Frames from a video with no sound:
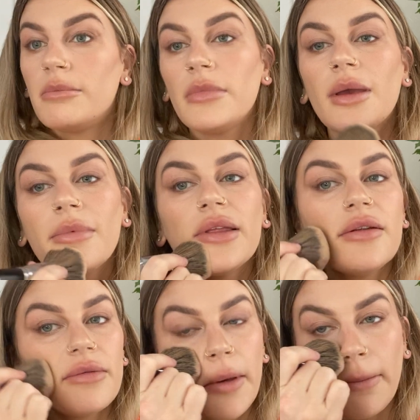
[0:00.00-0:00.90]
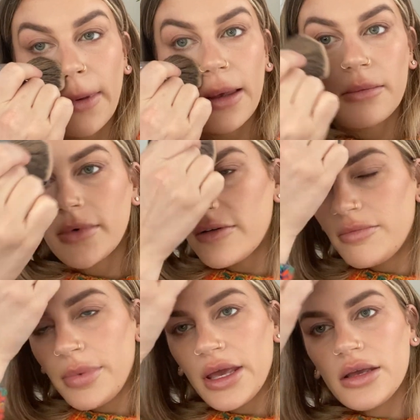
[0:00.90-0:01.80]
Maybelline Fit Me in Buff
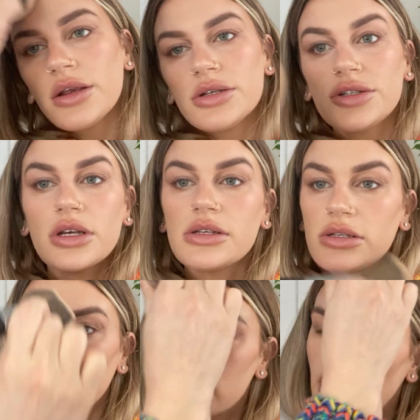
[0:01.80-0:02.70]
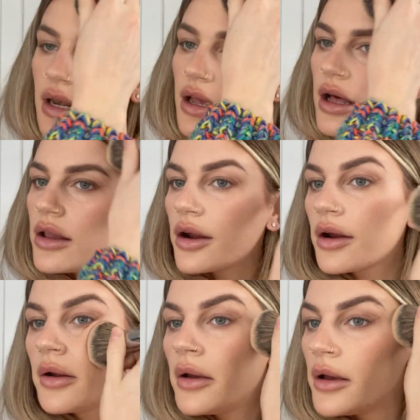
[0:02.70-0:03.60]
Beige, just a skin
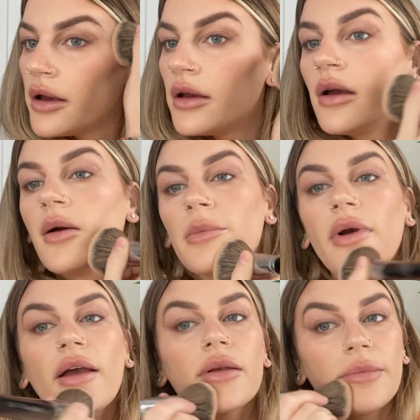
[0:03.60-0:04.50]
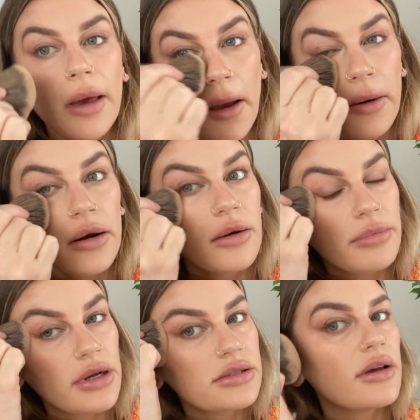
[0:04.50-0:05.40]
color. Press powder to
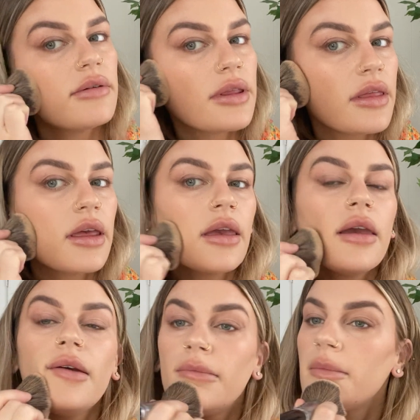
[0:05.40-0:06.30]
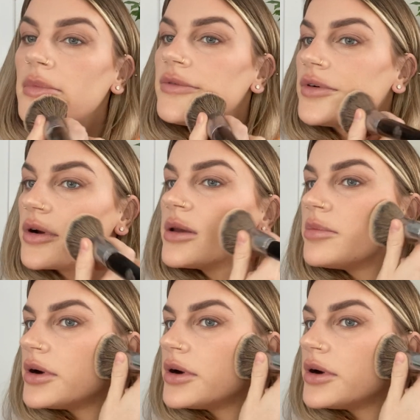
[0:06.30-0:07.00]
press everything in before you